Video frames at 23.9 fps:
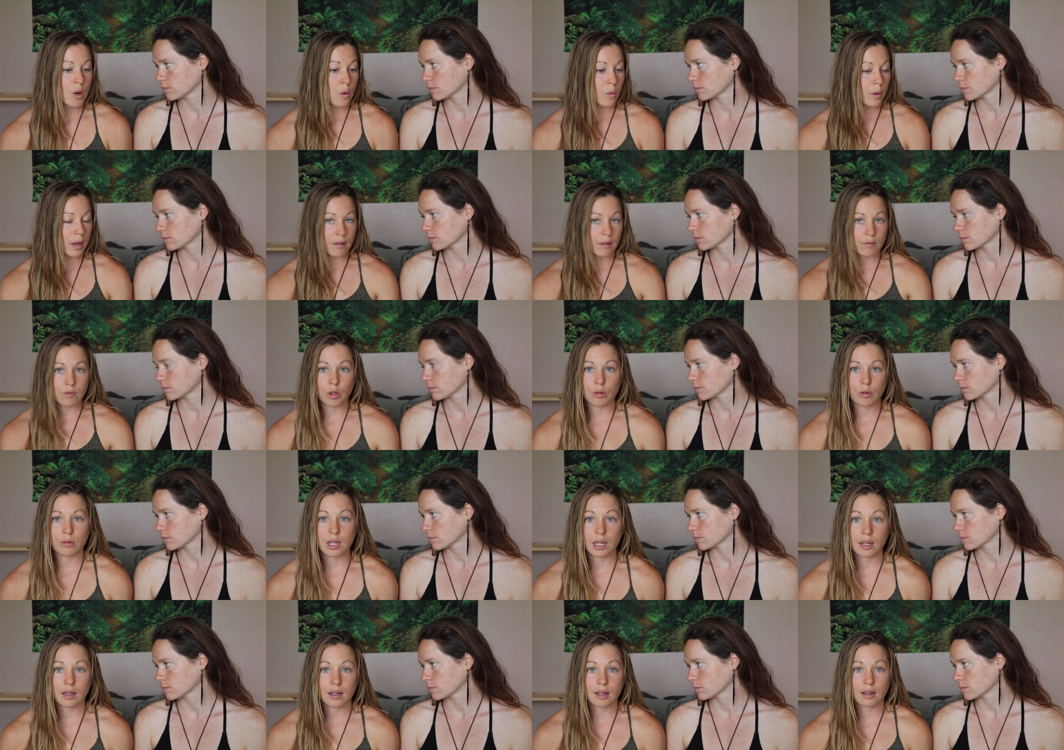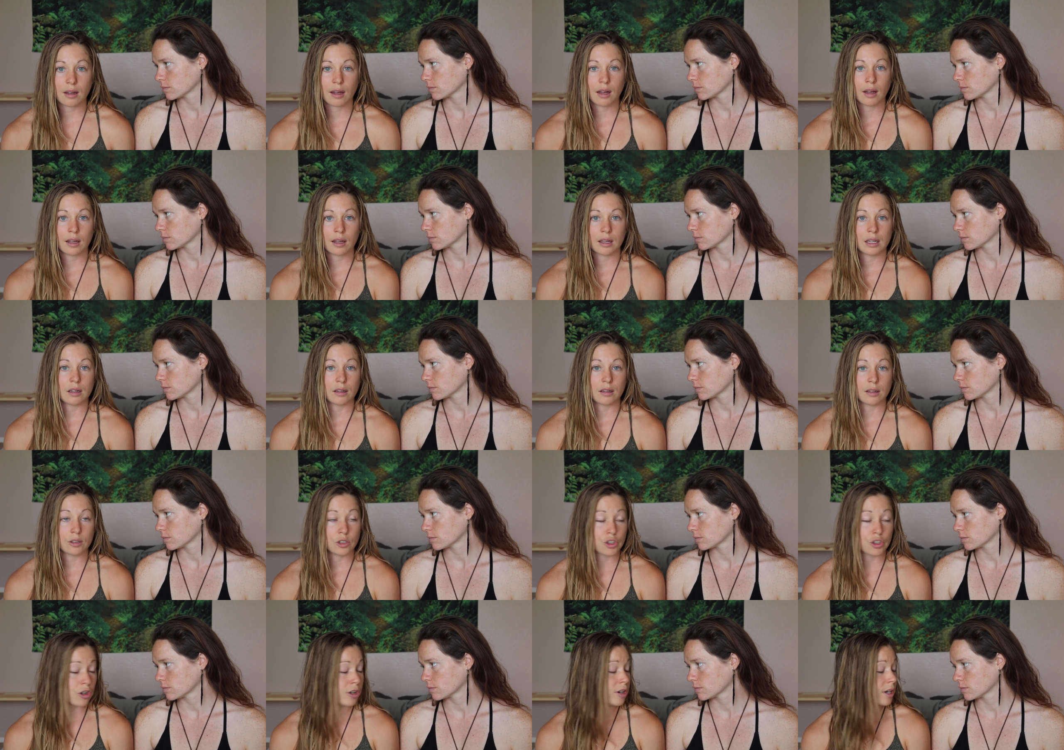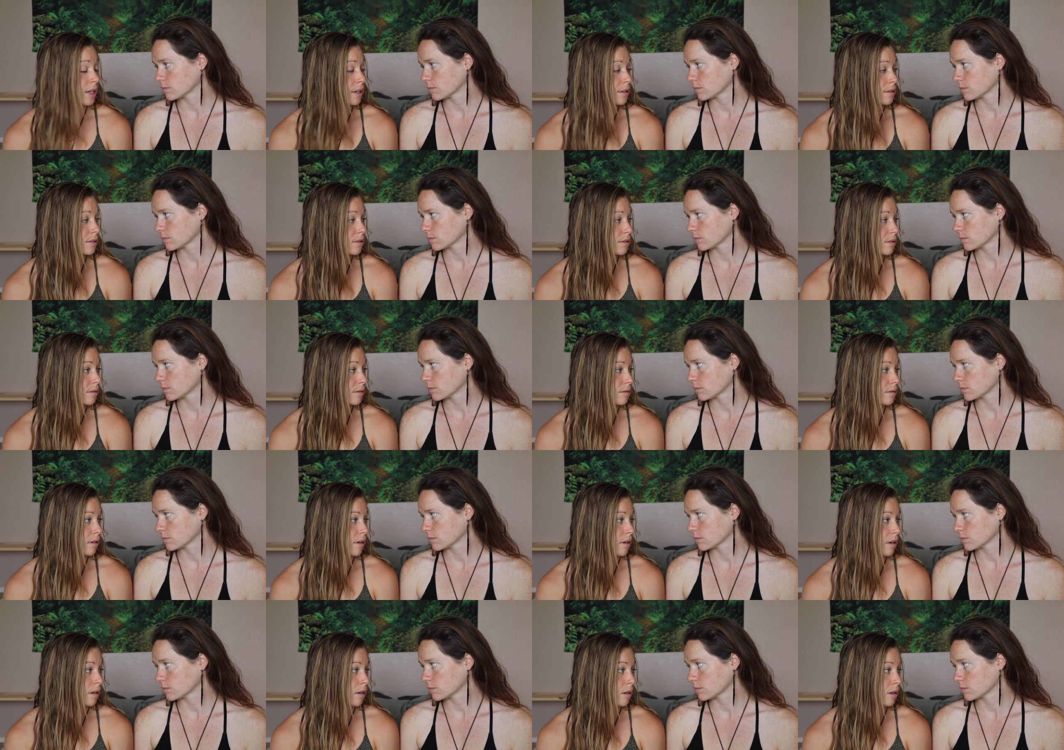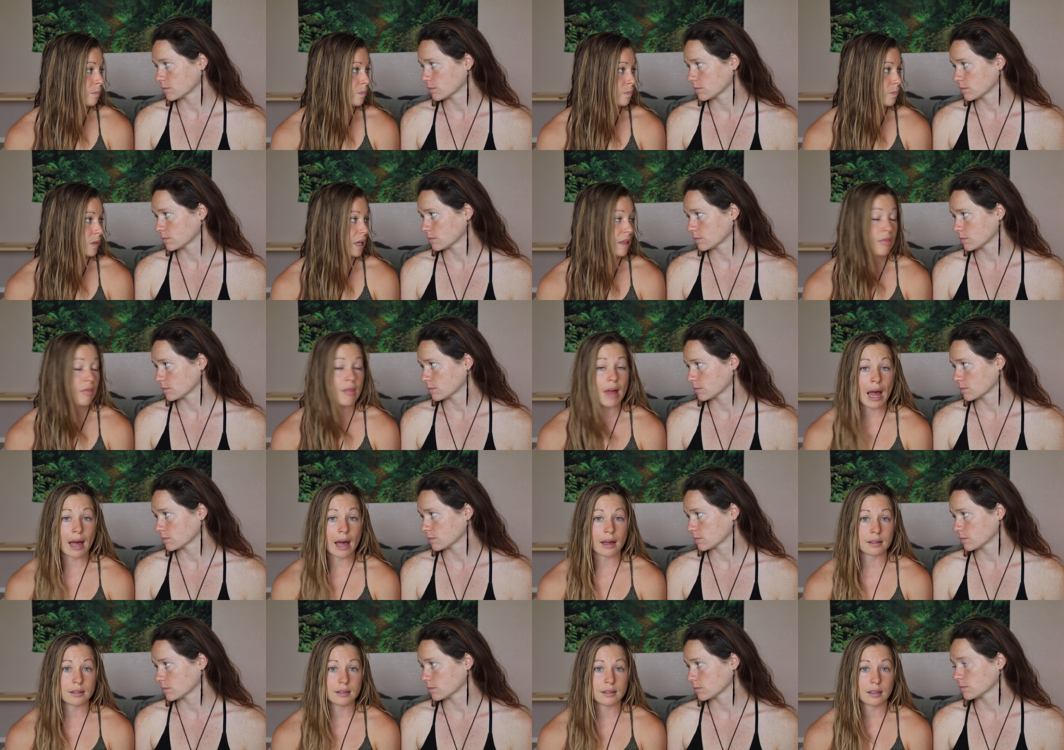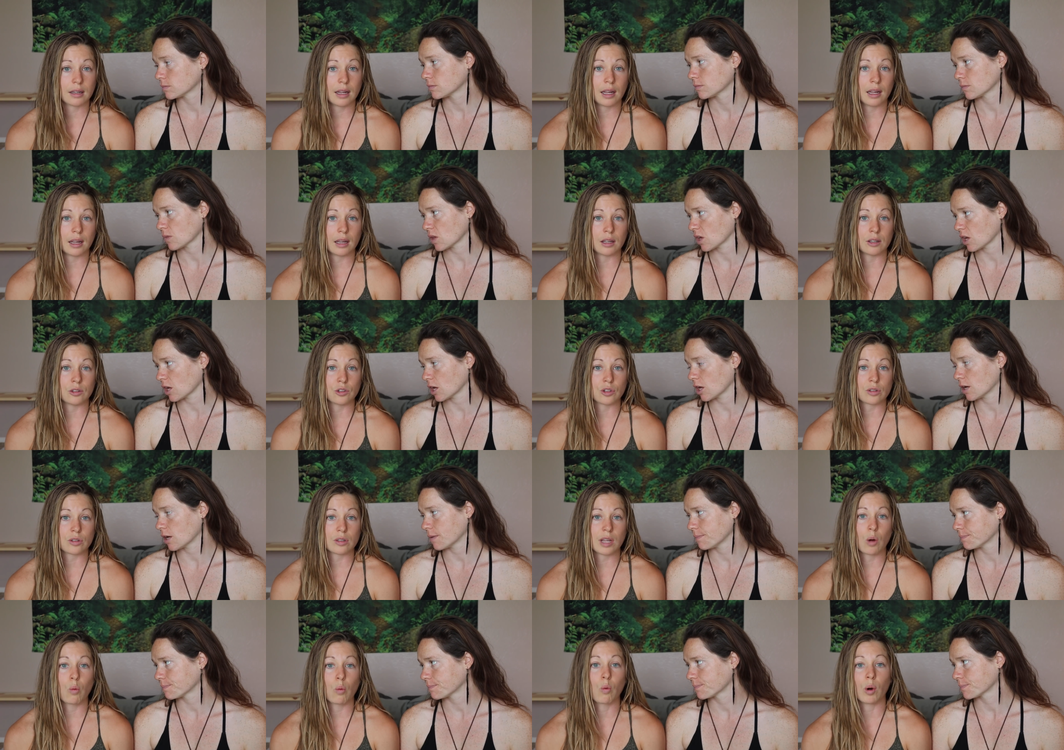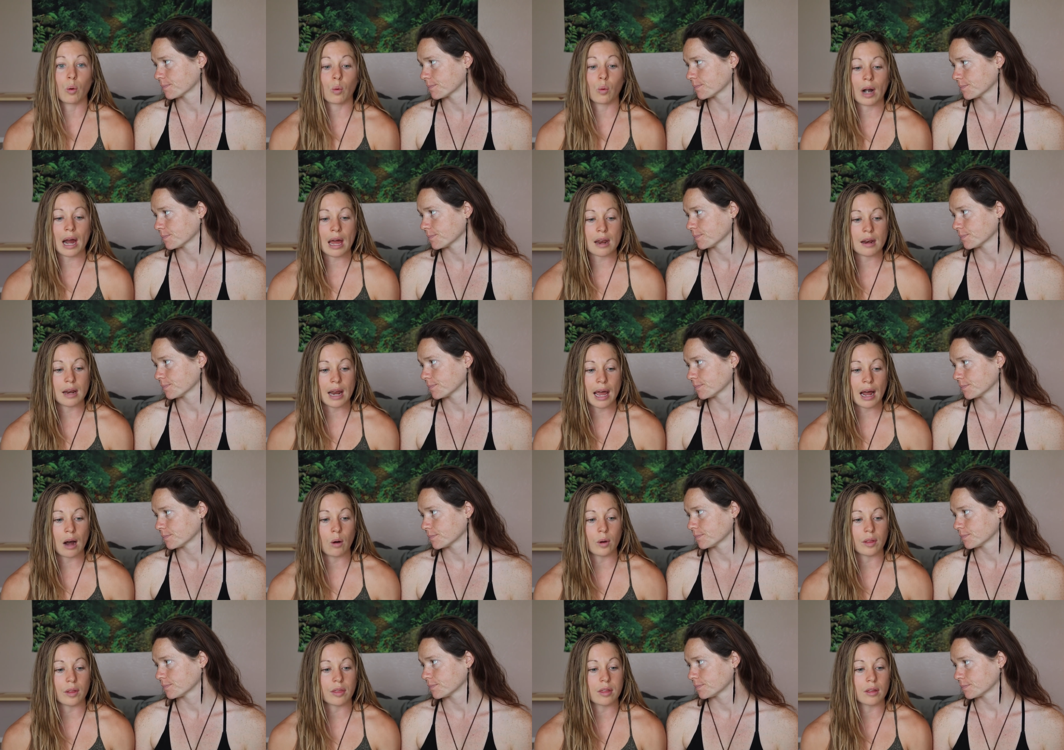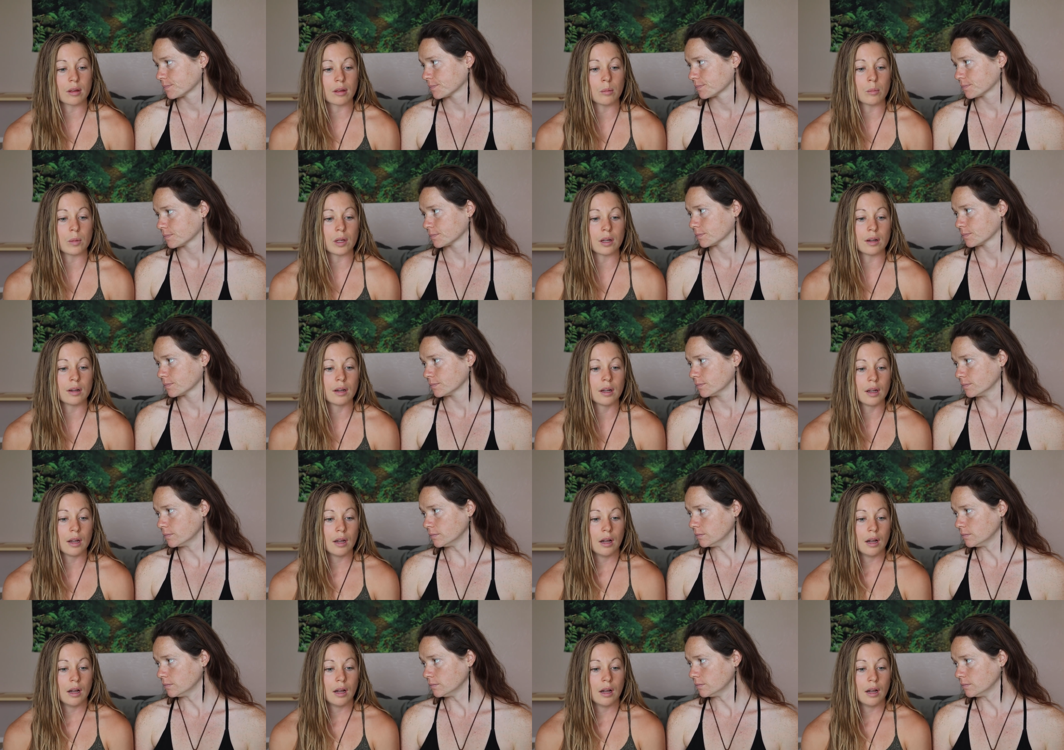Speaker 1: We have unique uh, journeys um, in that, and yeah. just like where we're at now with them. And